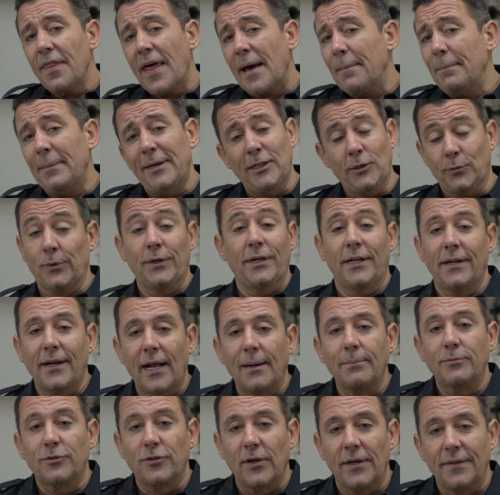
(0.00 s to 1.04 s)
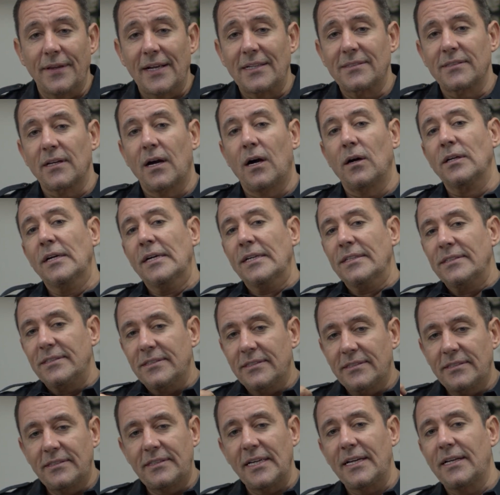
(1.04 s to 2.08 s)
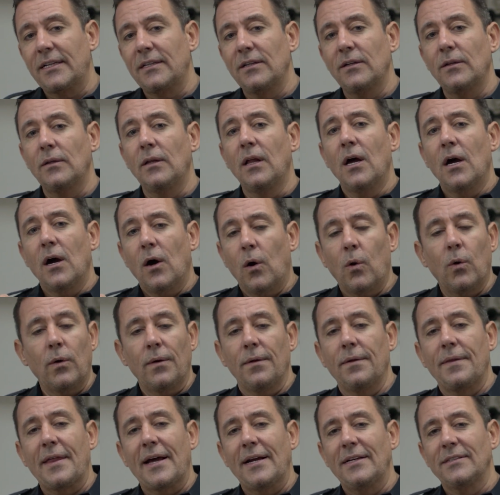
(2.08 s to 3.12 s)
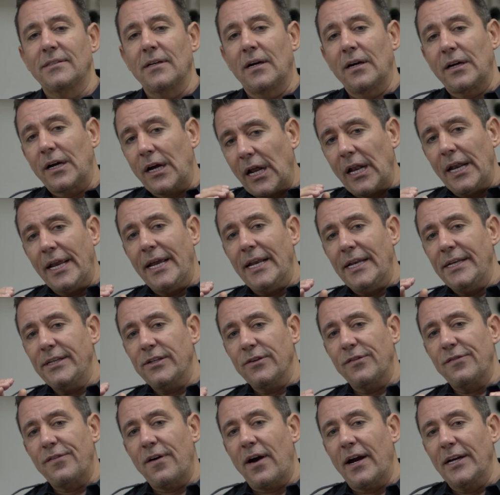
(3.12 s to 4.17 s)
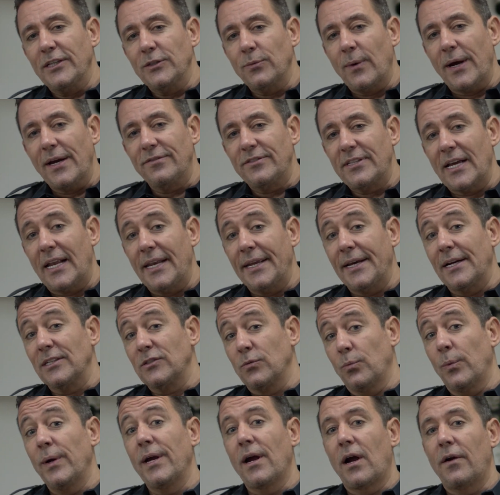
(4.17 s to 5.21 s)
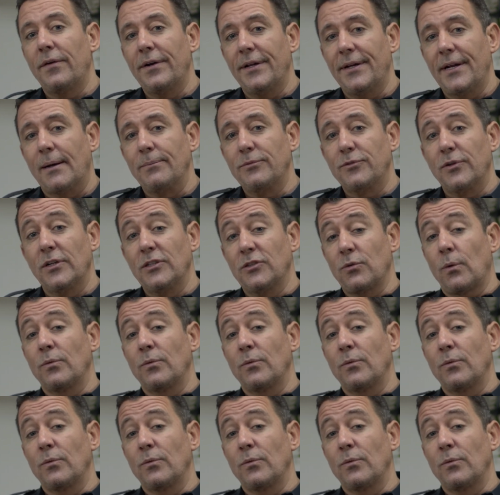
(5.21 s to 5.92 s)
that means we're in an uptrend. That's our signal, or that is our clearly defined way of telling us we are in an uptrend.